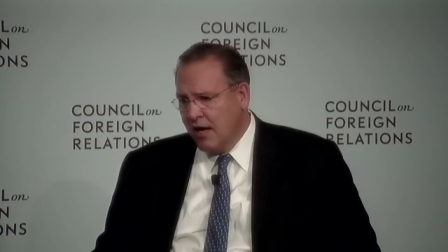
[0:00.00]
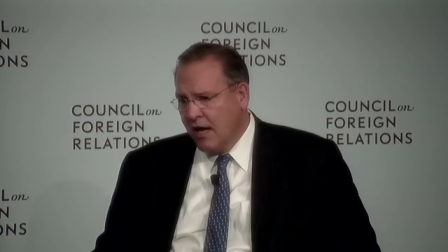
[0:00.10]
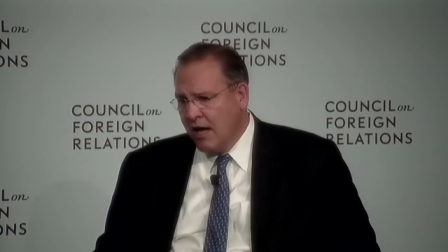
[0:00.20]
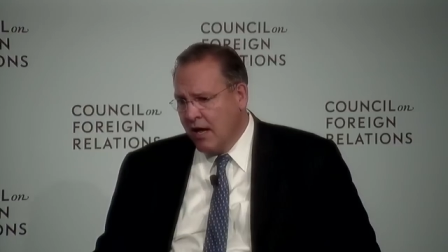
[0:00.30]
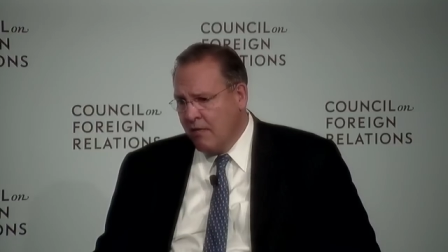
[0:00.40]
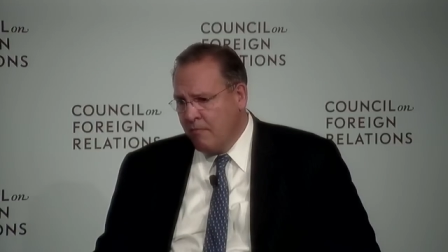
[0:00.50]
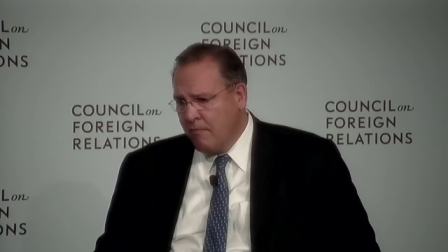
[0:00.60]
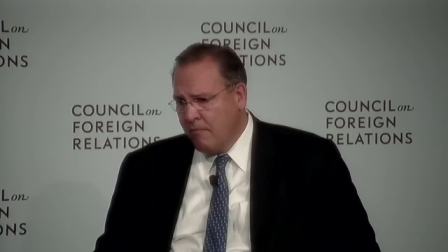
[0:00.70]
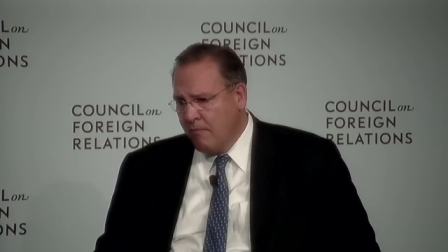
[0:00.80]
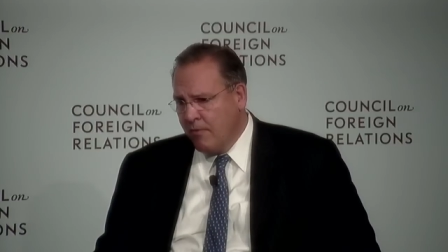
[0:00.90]
Um,
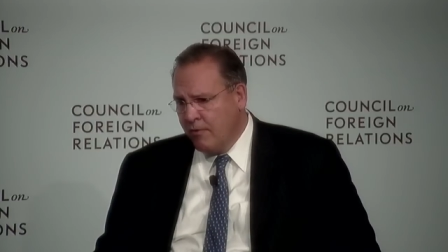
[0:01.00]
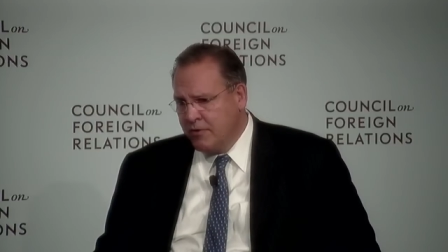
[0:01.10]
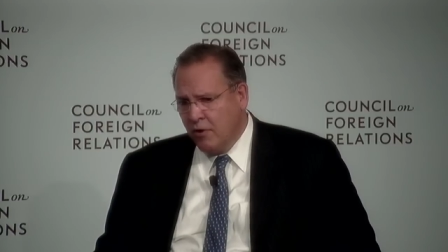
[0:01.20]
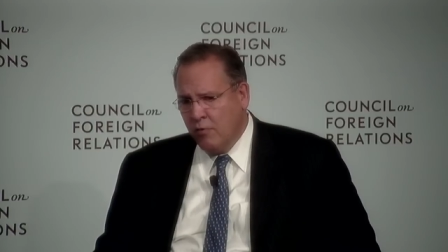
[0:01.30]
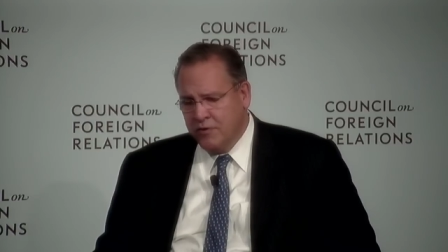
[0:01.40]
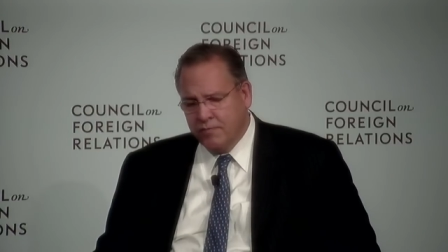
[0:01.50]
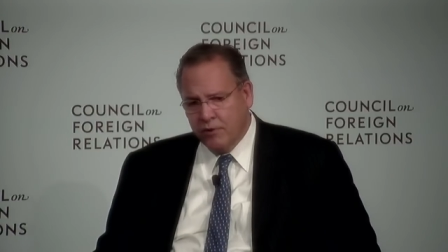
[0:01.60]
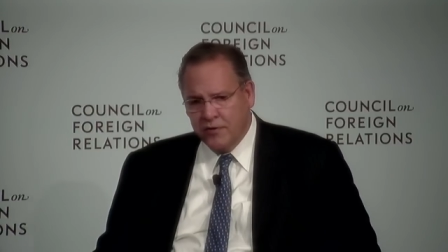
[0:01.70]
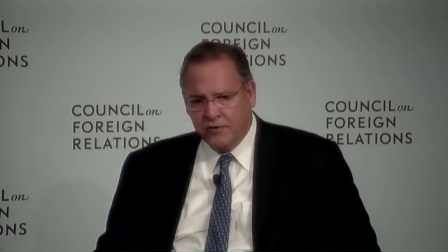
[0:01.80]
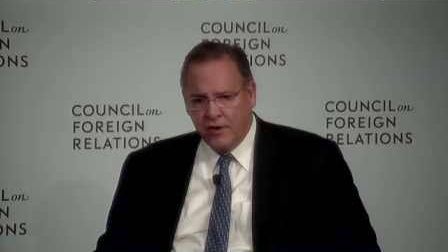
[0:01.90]
there is always
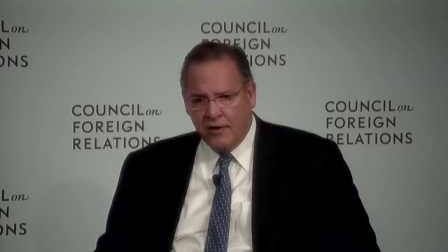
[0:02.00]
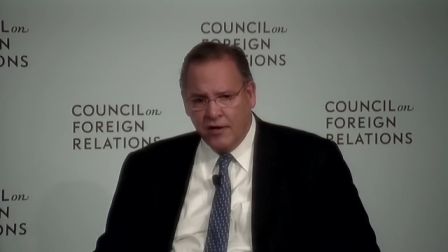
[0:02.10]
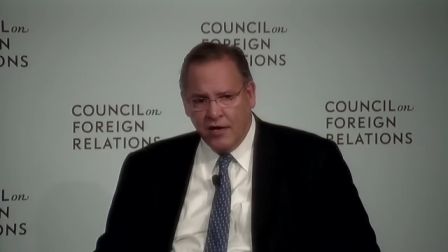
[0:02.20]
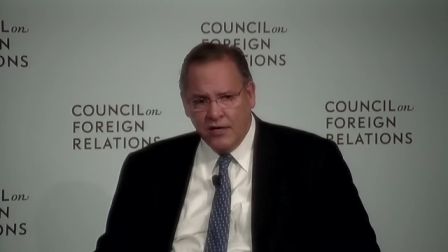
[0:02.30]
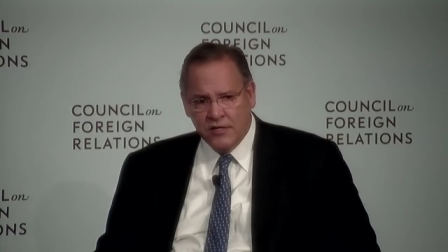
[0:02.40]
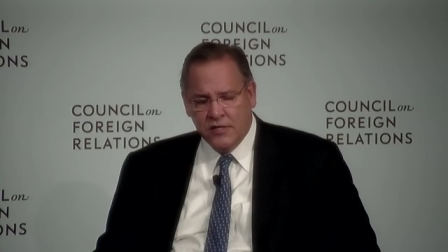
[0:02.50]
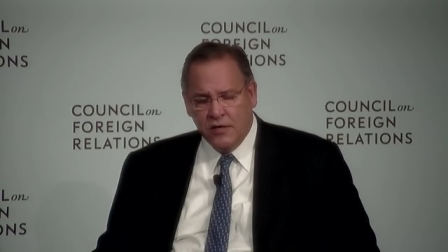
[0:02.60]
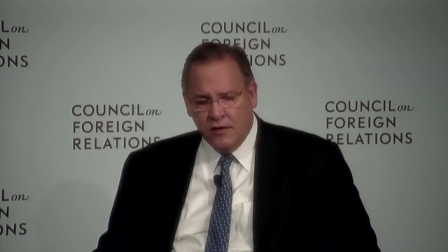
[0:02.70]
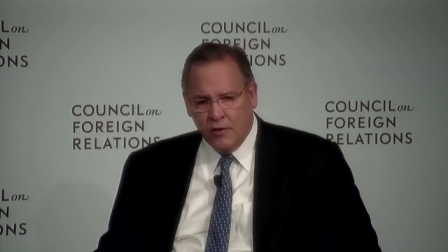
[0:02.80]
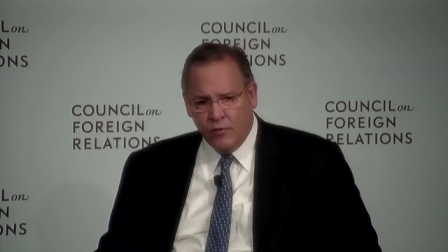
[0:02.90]
pressure. I think any C
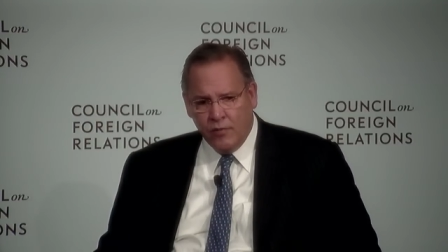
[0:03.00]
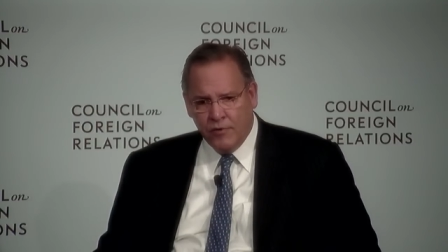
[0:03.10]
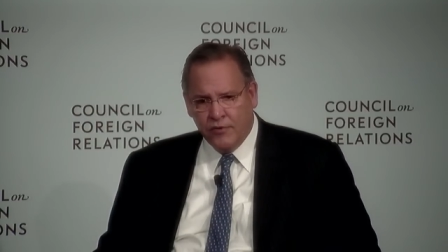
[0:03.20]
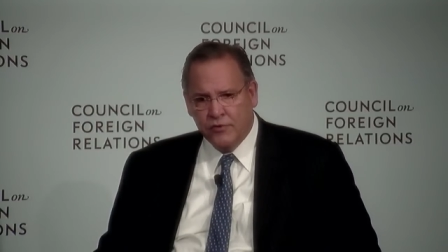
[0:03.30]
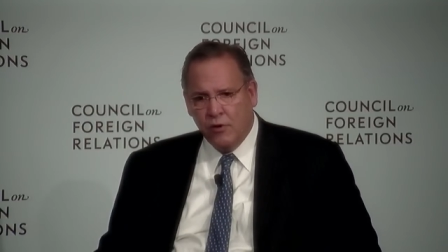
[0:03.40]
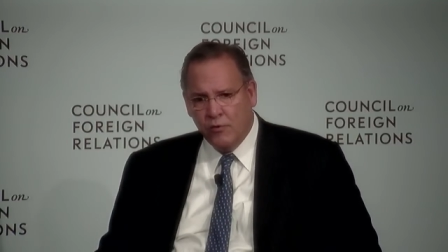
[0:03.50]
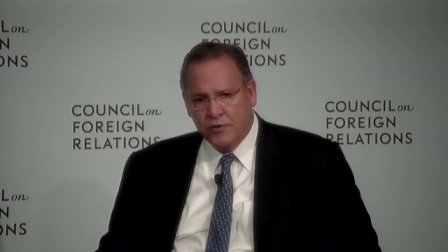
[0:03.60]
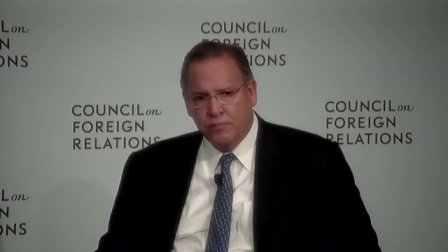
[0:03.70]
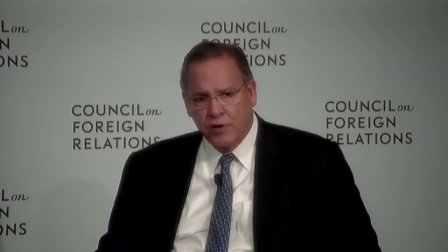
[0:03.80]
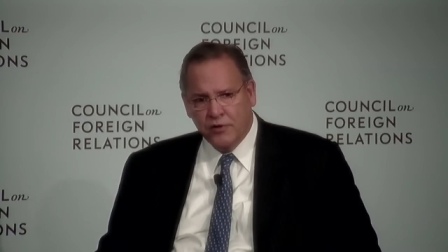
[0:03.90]
E O would admit there's always
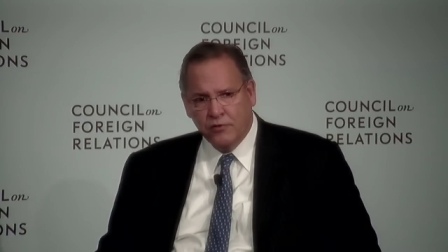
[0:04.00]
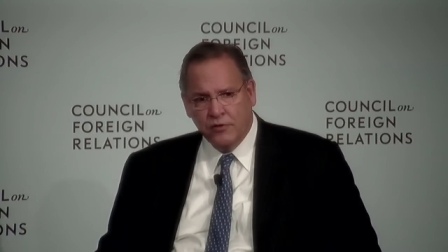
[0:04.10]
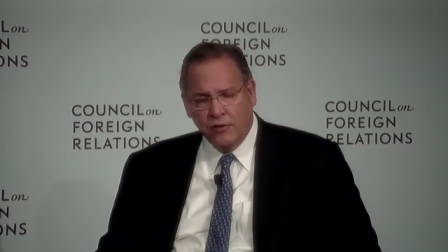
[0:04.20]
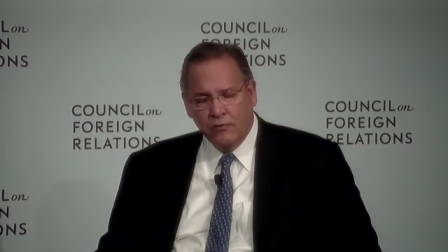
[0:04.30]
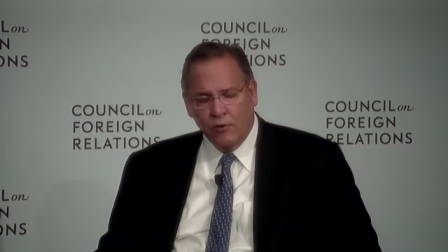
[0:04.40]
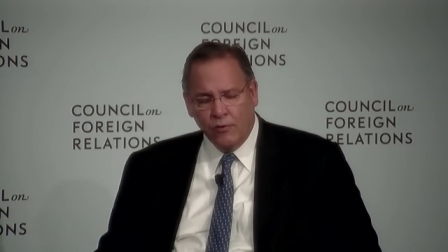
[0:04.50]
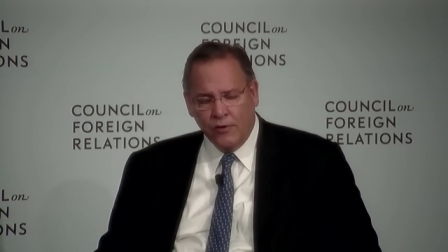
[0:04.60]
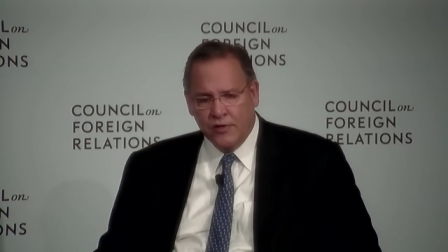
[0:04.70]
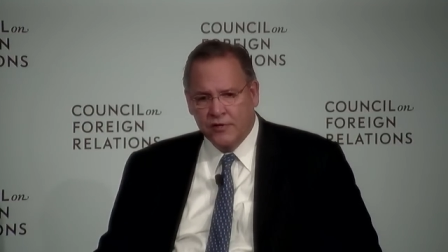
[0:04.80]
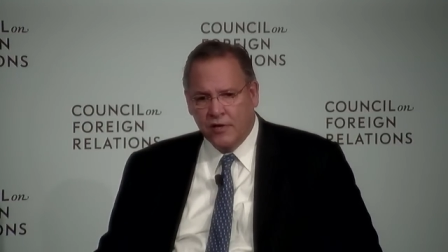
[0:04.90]
pressure to grow
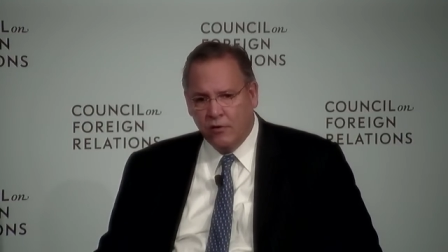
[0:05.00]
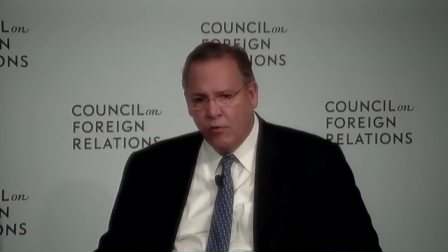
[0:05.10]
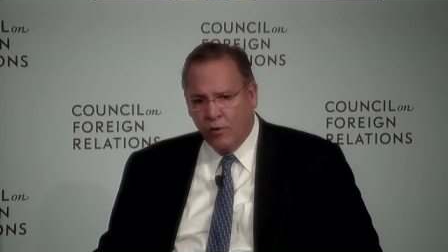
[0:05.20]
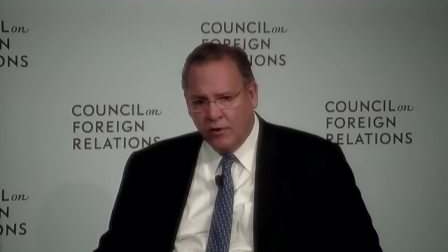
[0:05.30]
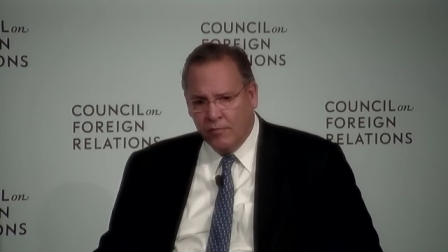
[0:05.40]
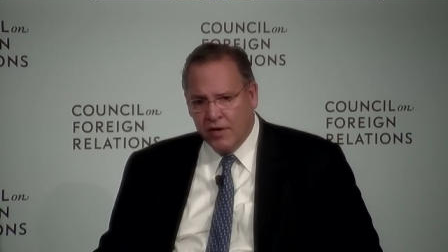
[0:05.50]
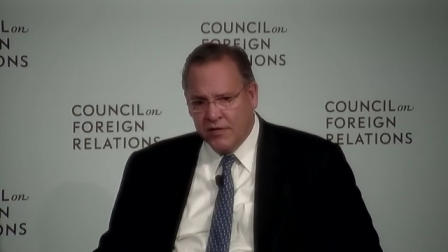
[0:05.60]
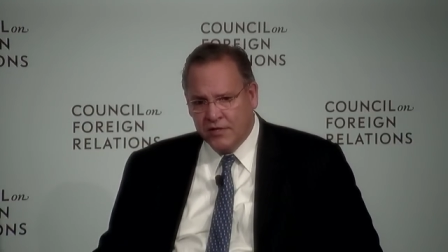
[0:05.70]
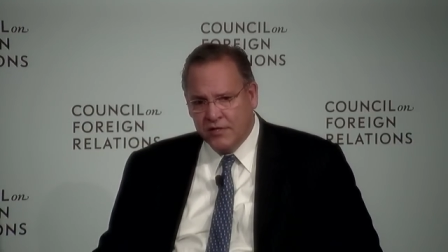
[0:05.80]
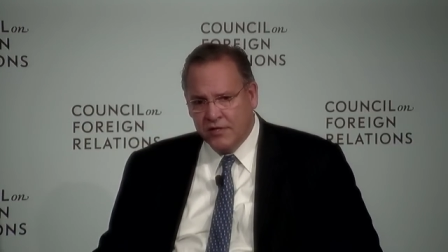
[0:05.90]
earnings on a quarterly
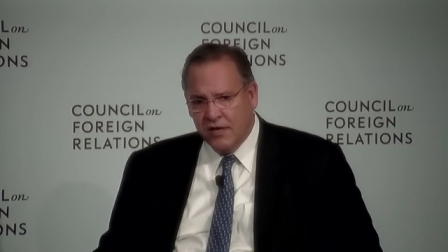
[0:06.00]
basis.